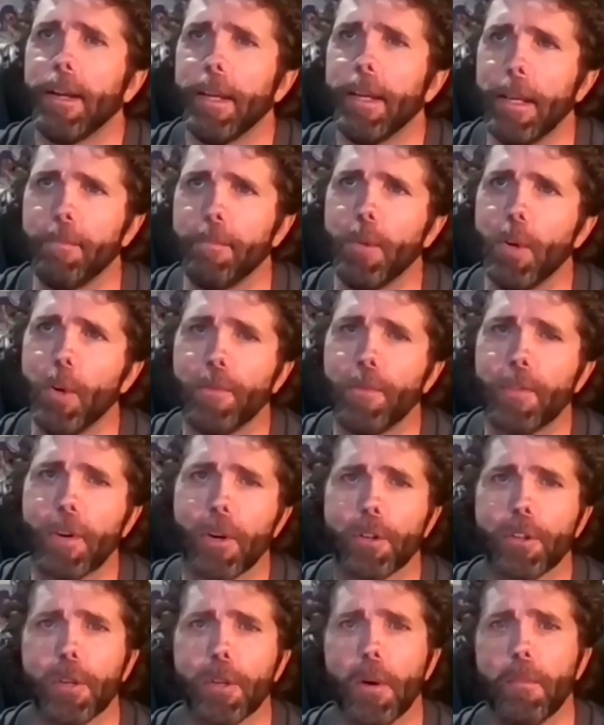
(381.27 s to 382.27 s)
It moved
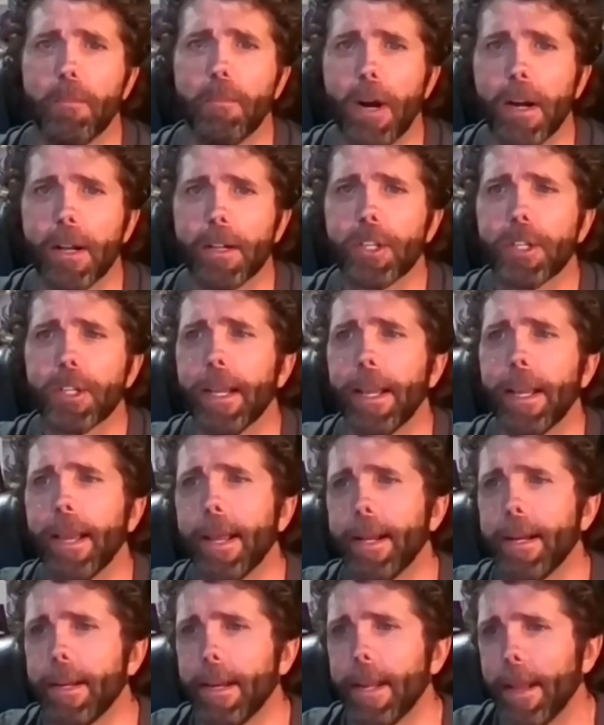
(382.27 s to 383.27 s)
her so much.
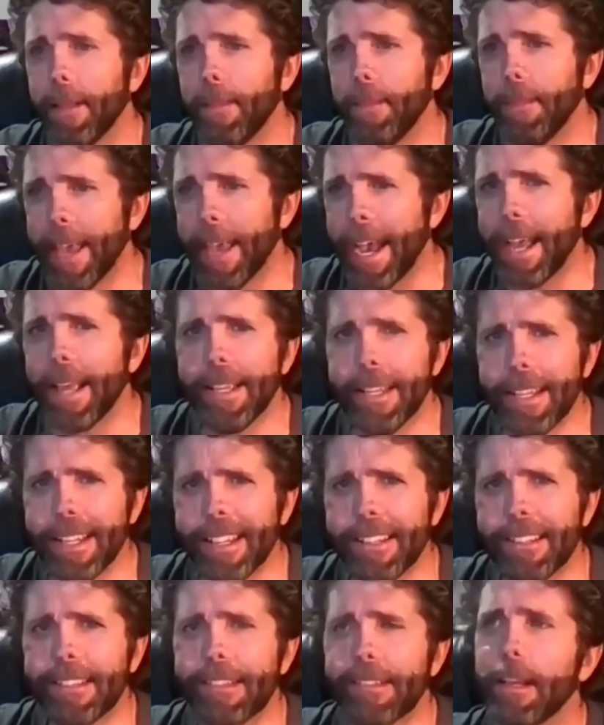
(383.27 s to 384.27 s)
And that
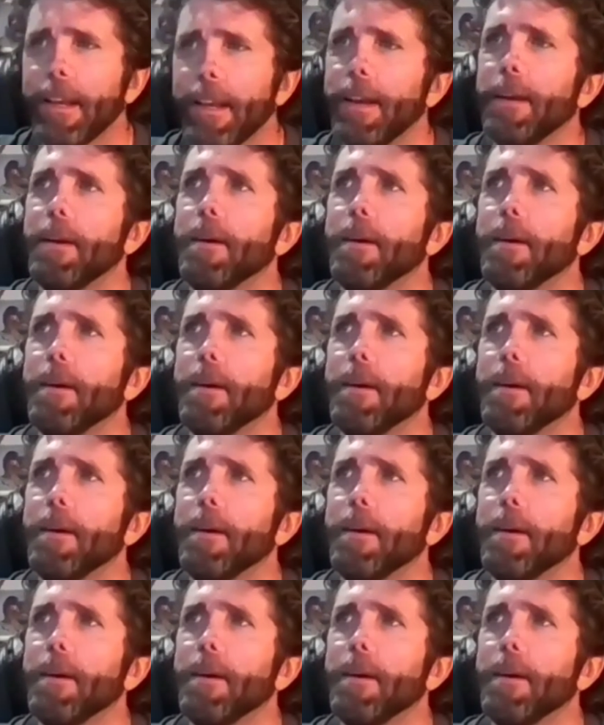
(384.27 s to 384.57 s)
is...